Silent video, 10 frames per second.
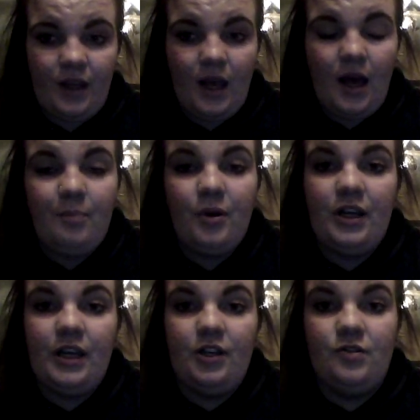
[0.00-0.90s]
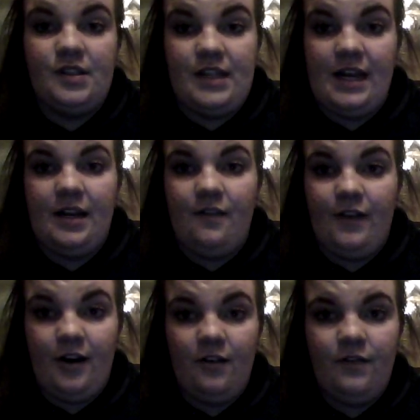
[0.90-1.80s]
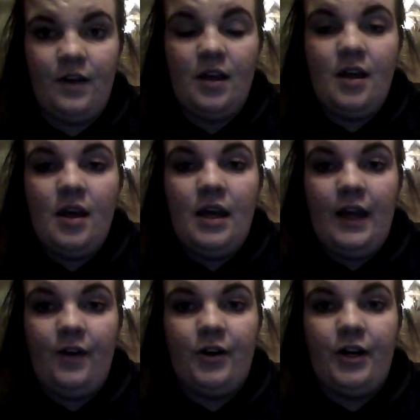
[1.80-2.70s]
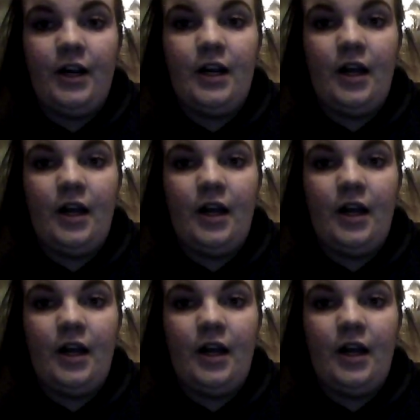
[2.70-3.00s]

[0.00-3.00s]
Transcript: putting a new stent in a valve in the heart.